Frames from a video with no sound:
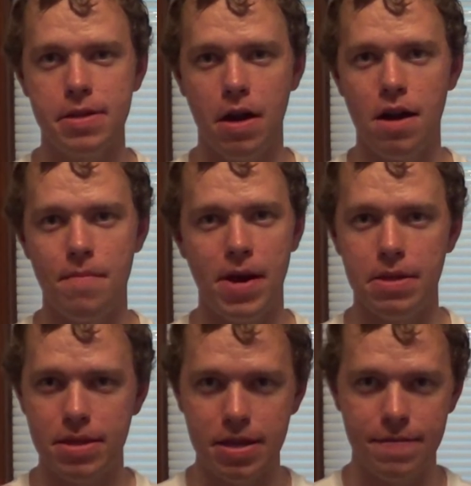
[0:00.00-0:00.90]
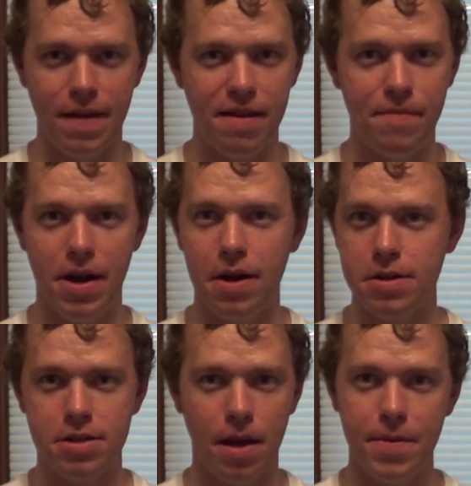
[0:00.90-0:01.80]
are about these 5
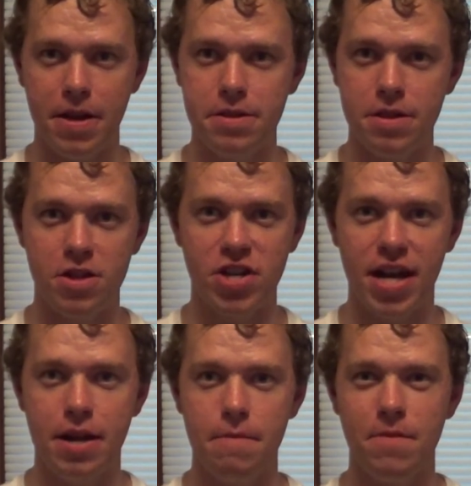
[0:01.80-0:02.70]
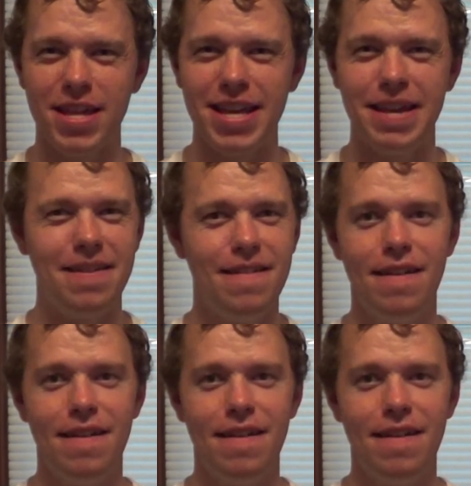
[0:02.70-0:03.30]
parks coming into the chain and really